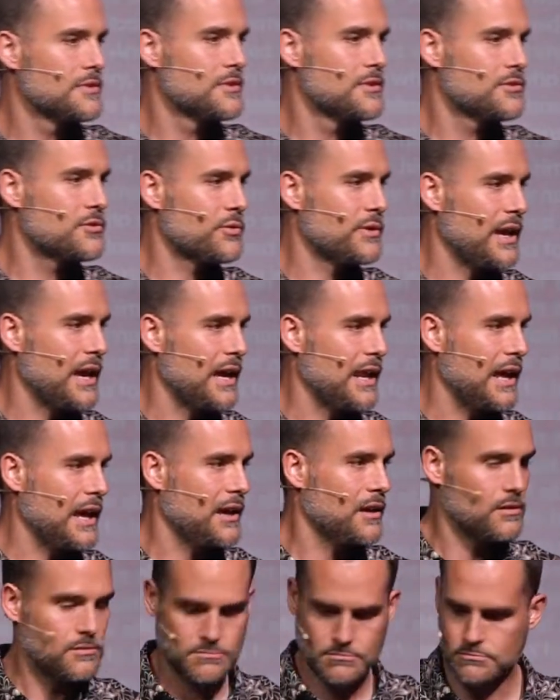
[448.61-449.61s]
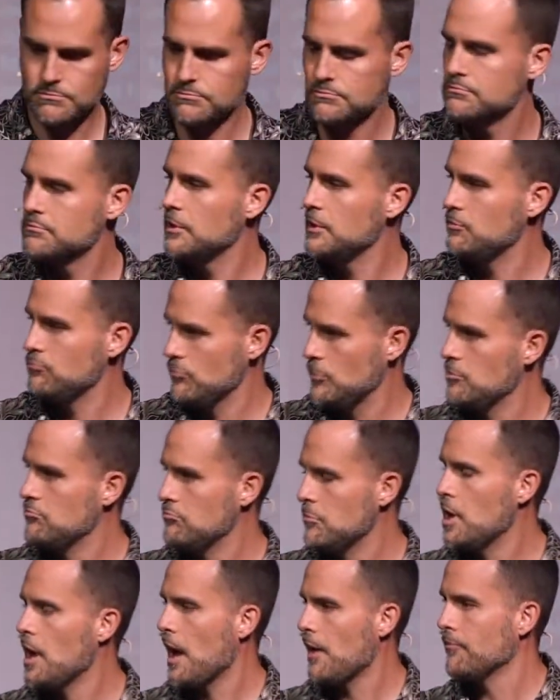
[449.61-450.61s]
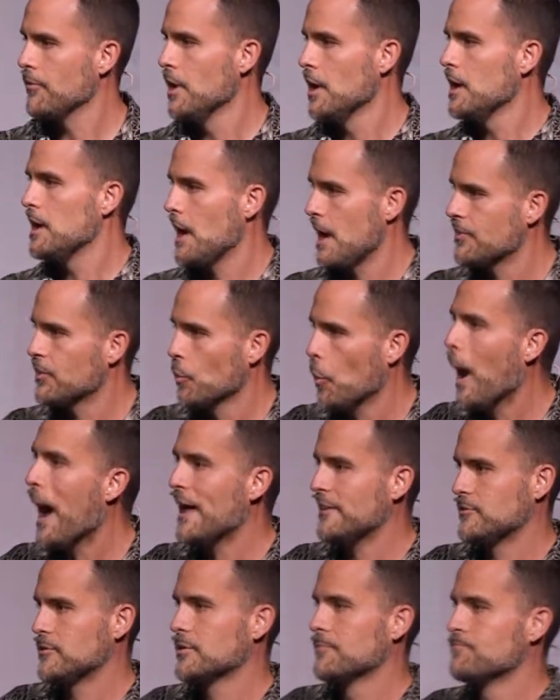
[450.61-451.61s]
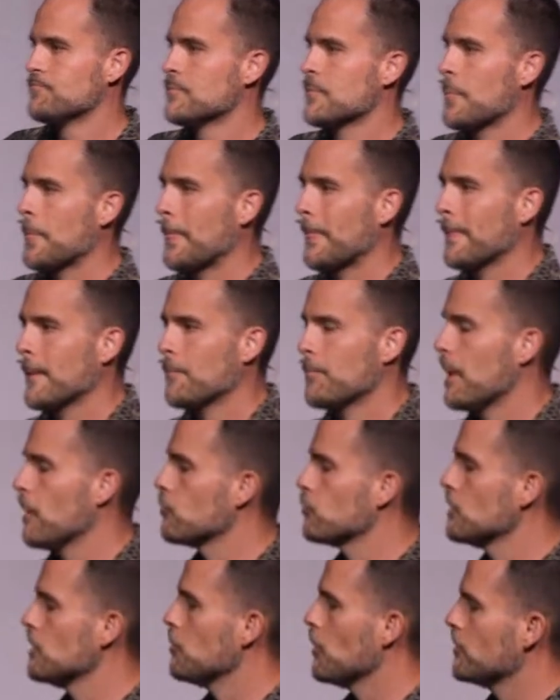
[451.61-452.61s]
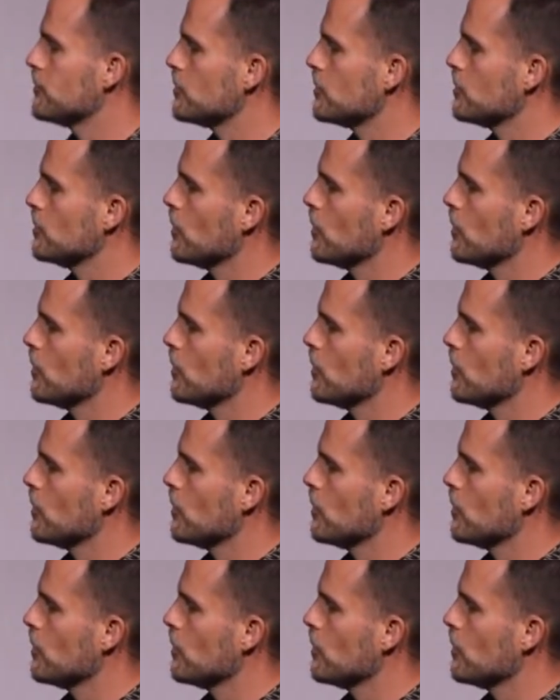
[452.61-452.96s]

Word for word: So he had a, he, he, had, he had the what? But I really want you to